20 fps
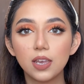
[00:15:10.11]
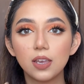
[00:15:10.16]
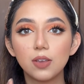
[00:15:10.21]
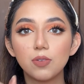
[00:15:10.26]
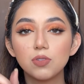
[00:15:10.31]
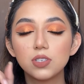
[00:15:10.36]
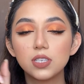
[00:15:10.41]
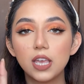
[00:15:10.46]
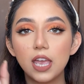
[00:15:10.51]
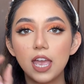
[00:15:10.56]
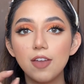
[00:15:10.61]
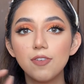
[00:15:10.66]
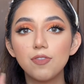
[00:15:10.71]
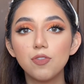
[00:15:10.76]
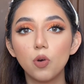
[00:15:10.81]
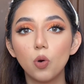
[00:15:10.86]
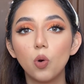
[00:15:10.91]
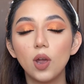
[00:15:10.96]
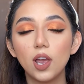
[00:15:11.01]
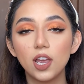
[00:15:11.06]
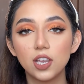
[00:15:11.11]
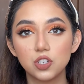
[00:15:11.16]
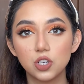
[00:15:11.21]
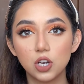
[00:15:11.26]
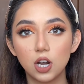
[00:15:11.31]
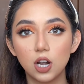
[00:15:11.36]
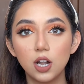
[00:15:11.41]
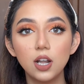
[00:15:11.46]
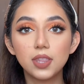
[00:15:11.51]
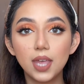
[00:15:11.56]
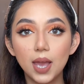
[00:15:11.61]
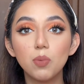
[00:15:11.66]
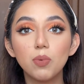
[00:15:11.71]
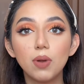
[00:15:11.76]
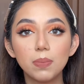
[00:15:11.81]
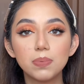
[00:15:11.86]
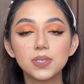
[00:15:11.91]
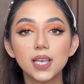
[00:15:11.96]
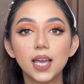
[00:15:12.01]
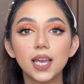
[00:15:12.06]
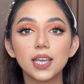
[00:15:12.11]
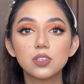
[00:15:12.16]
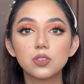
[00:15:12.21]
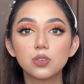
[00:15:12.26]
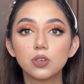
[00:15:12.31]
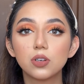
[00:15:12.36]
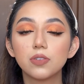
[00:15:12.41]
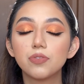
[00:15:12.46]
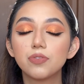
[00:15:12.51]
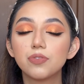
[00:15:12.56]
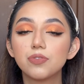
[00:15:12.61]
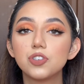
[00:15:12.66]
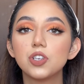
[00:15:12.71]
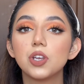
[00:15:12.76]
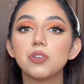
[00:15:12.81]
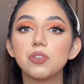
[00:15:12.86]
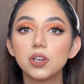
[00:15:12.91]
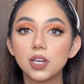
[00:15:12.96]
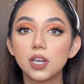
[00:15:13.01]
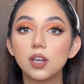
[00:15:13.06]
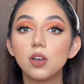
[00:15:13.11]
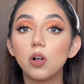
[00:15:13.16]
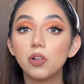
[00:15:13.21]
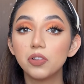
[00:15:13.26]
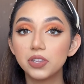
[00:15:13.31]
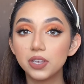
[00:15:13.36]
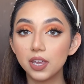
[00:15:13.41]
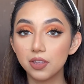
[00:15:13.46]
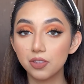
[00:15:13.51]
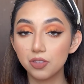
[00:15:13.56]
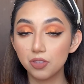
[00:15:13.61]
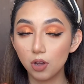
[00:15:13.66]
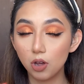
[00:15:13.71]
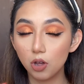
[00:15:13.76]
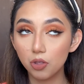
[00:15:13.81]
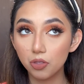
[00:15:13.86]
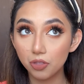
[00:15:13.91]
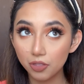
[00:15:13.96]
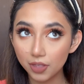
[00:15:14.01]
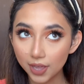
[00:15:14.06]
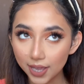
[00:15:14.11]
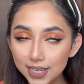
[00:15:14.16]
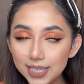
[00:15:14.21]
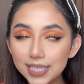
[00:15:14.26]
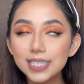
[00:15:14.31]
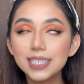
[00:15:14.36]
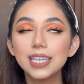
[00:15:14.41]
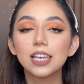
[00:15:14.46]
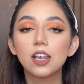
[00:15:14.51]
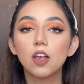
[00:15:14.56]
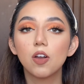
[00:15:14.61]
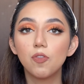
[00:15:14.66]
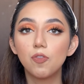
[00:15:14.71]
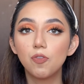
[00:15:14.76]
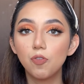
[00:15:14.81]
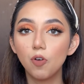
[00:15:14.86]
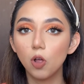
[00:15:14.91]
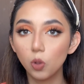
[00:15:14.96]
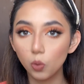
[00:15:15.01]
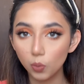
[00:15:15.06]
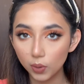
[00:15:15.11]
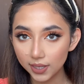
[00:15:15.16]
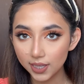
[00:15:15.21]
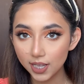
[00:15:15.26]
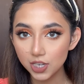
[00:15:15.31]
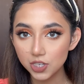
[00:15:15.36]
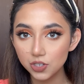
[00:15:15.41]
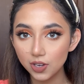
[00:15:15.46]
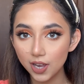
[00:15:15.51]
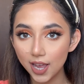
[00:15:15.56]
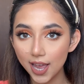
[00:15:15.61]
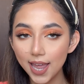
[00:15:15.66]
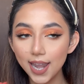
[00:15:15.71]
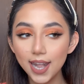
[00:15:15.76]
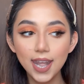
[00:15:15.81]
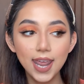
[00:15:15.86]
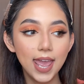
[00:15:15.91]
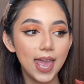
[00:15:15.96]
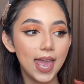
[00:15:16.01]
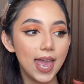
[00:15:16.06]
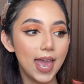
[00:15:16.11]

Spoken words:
It was FOHR. That website sort of generated all the authentic following that you had.